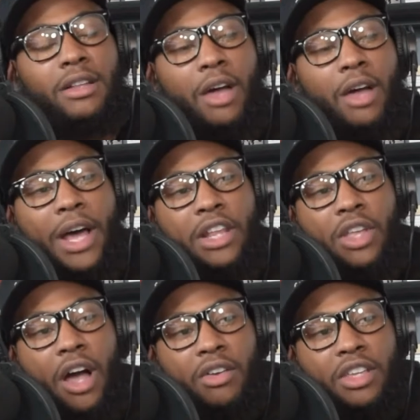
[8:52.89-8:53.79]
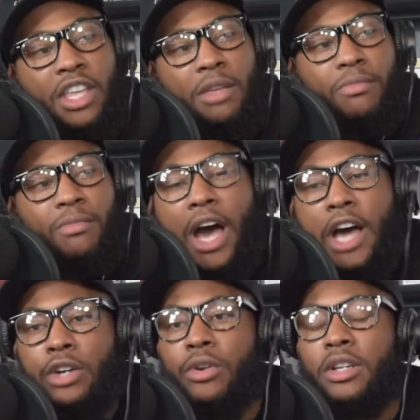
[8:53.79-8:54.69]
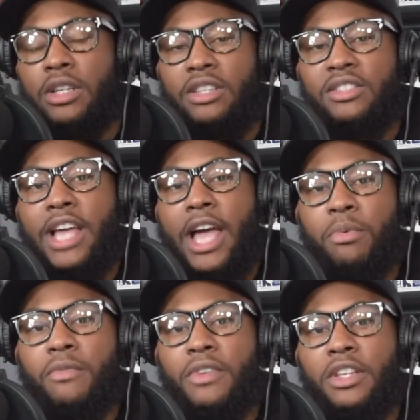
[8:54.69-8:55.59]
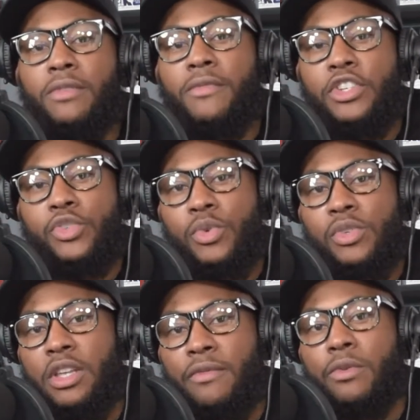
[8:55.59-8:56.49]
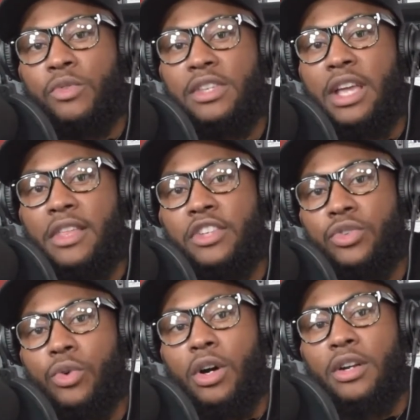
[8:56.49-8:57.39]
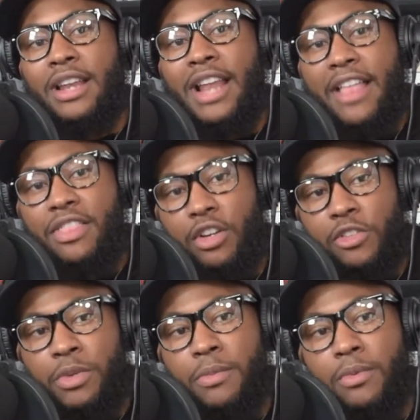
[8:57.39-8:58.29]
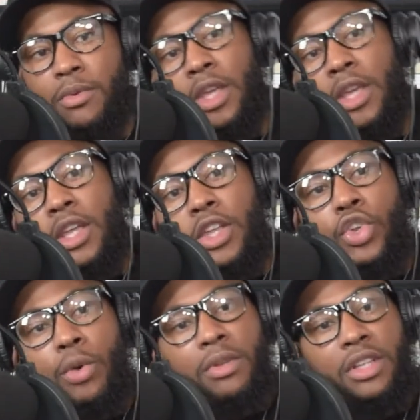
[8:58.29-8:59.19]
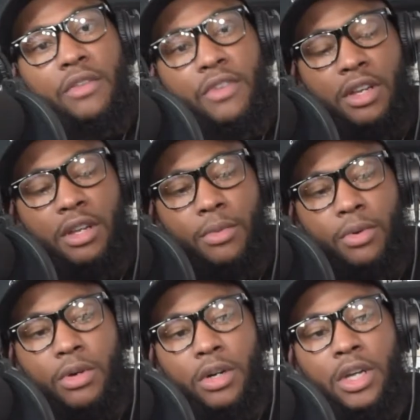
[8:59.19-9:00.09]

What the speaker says: Like, why do y'all keep honoring these type of individuals if you say that you are not those people, you don't believe it anymore?